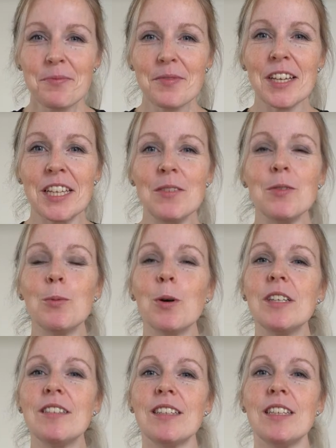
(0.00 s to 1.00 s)
And if you
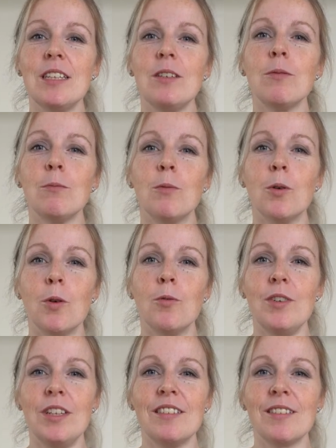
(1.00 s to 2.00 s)
want to see even more
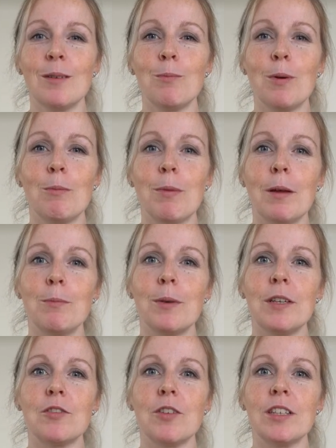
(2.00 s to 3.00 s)
really simple
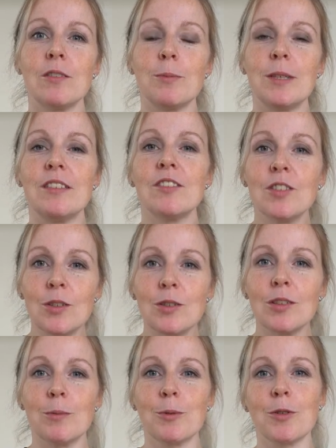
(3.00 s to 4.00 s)
plant-based recipes, do
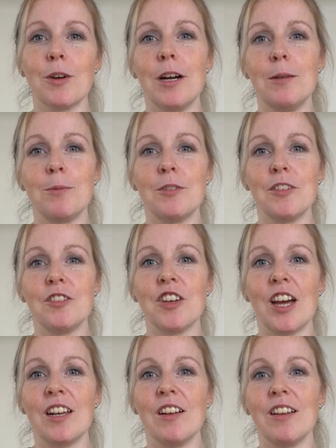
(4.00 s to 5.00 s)
subscribe to the
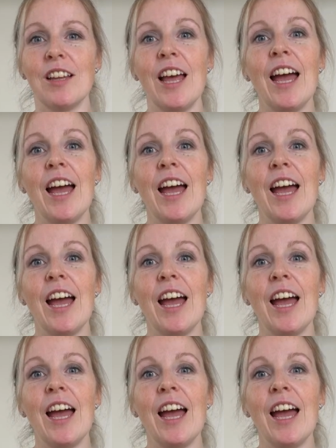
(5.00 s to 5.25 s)
channel.